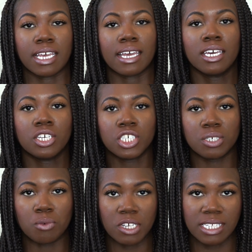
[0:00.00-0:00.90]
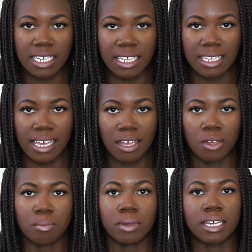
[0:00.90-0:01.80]
that she wants to get the
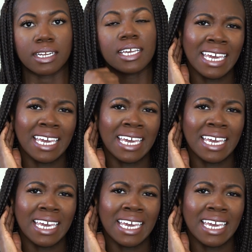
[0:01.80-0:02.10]
help but